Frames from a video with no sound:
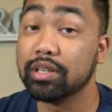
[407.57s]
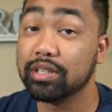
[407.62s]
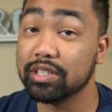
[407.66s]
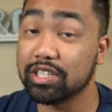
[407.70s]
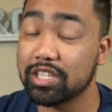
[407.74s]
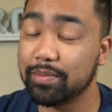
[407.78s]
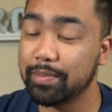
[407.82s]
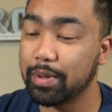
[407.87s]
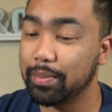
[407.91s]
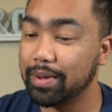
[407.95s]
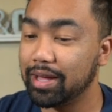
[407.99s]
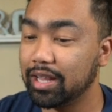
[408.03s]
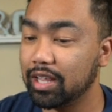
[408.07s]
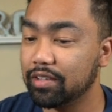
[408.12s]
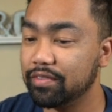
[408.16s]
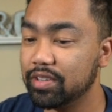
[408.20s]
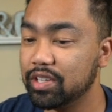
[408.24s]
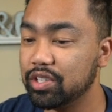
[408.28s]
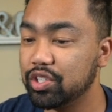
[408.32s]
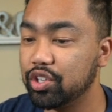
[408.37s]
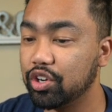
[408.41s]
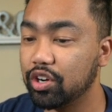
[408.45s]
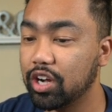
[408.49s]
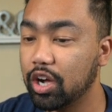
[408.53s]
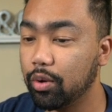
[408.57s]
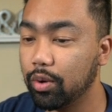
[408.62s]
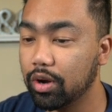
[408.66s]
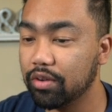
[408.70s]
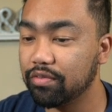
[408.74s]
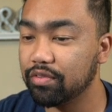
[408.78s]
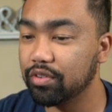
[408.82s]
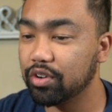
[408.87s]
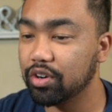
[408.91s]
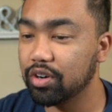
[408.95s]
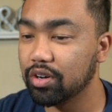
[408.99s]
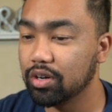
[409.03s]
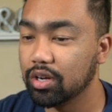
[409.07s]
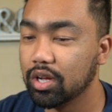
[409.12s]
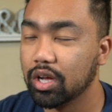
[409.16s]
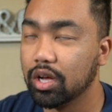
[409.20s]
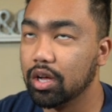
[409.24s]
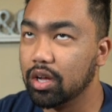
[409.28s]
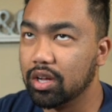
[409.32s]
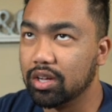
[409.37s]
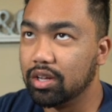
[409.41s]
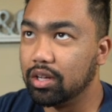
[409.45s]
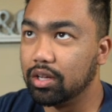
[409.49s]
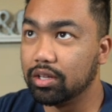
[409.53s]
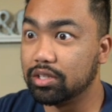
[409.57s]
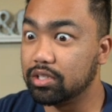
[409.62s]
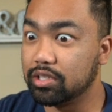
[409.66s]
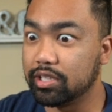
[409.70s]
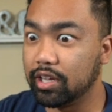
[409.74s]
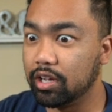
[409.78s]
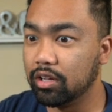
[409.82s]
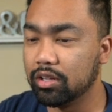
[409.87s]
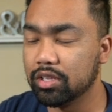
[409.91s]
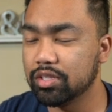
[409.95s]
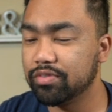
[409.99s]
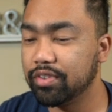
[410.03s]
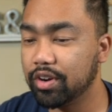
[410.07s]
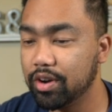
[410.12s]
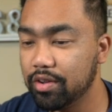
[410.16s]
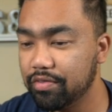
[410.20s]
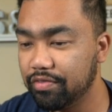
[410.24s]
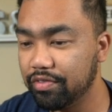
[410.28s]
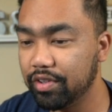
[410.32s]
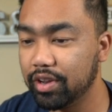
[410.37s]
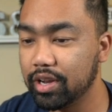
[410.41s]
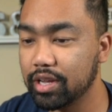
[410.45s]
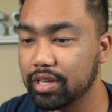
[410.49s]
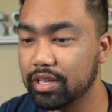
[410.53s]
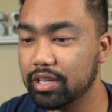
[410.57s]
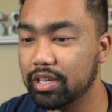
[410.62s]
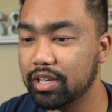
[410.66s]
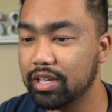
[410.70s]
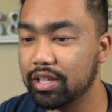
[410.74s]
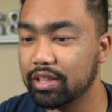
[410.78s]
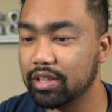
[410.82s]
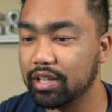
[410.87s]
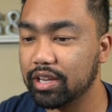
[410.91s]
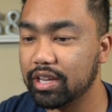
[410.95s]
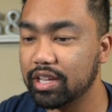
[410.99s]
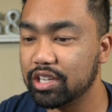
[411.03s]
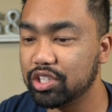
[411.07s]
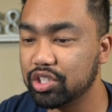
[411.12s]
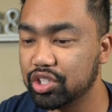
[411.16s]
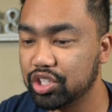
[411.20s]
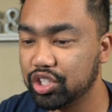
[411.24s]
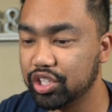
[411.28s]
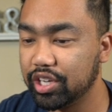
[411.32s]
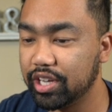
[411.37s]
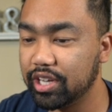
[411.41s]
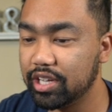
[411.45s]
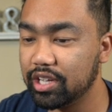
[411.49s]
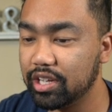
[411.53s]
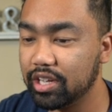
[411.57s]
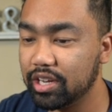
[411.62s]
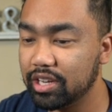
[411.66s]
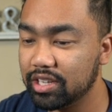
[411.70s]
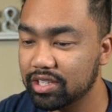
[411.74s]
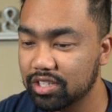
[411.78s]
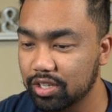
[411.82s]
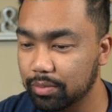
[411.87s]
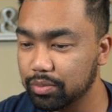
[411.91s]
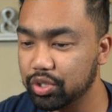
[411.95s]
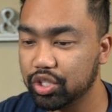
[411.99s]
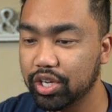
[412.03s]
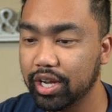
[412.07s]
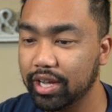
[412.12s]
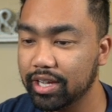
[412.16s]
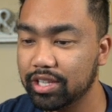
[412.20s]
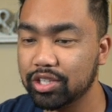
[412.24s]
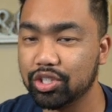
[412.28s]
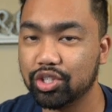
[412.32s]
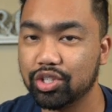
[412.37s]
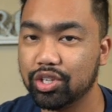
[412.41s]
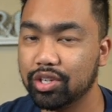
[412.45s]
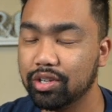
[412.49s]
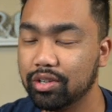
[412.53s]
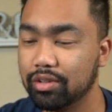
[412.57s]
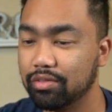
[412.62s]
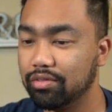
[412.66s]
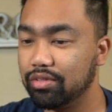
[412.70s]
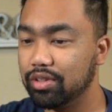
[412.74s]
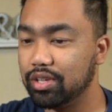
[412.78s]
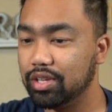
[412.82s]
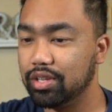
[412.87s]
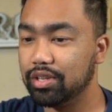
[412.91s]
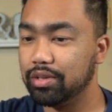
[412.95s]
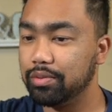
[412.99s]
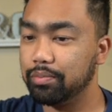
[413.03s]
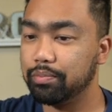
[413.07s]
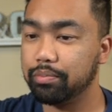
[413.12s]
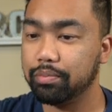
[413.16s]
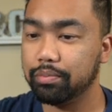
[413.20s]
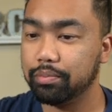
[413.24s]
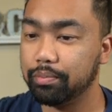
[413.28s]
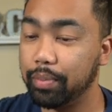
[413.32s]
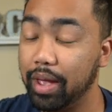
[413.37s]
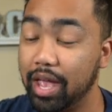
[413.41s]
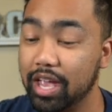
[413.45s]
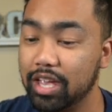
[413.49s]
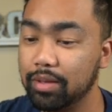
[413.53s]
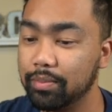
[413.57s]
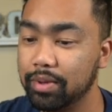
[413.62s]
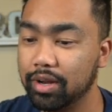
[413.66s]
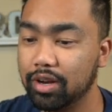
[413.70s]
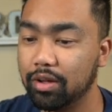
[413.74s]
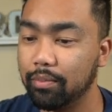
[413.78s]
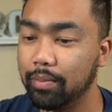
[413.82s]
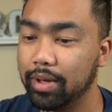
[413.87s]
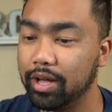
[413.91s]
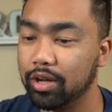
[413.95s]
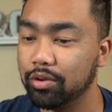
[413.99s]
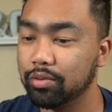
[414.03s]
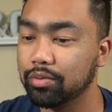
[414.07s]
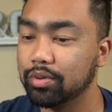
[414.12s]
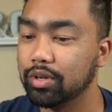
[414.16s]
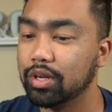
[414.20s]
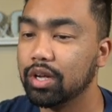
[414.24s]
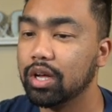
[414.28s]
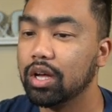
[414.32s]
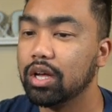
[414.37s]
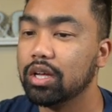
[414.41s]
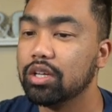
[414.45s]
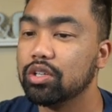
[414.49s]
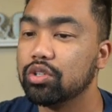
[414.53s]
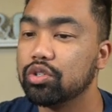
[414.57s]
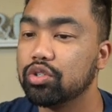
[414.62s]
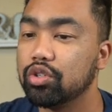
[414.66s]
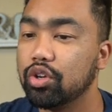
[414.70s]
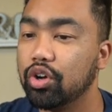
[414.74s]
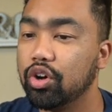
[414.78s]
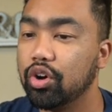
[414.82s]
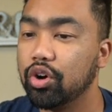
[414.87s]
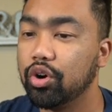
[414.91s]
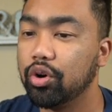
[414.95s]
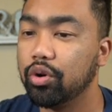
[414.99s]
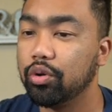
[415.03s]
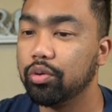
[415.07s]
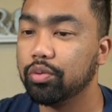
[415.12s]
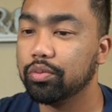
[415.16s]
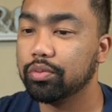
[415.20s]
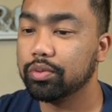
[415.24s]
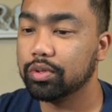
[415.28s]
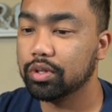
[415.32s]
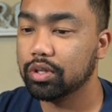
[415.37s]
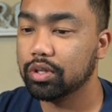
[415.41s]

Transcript: just to make my life easier. However, Excel is very finicky in that it ends up changing the payment amount. So